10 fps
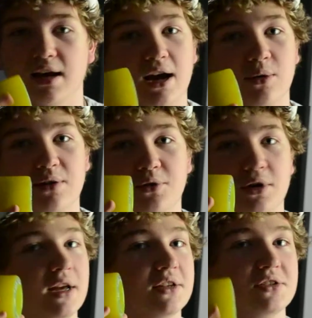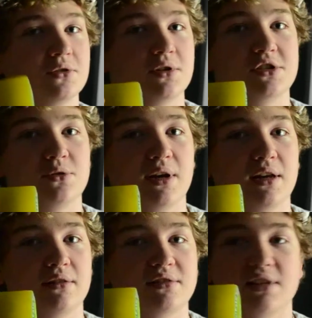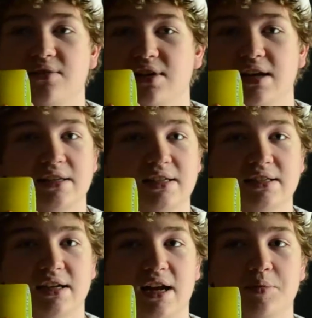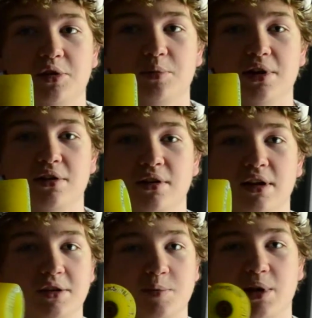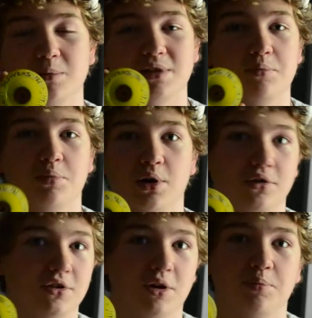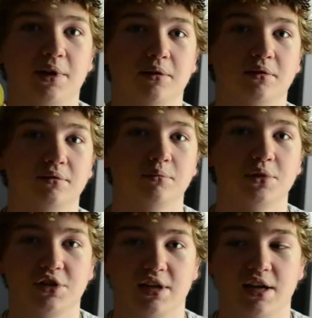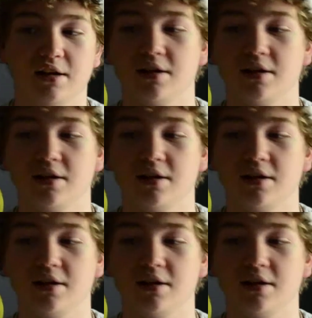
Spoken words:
However, as soon as you hit 70 to 69 millimeter, it becomes a butter dumping machine.